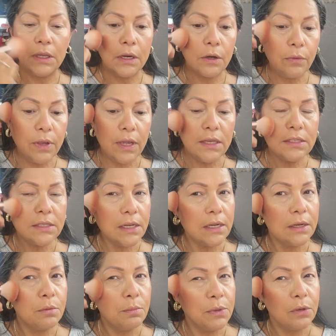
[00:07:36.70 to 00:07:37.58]
Creates a
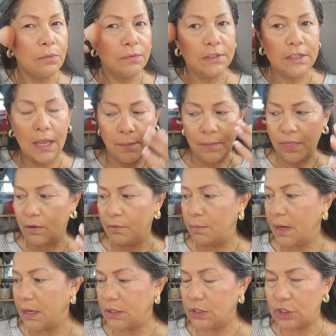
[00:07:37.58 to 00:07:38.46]
little bit of depth
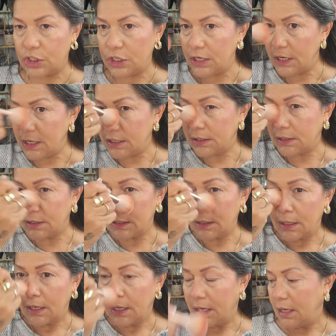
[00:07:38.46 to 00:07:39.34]
on my cheeks,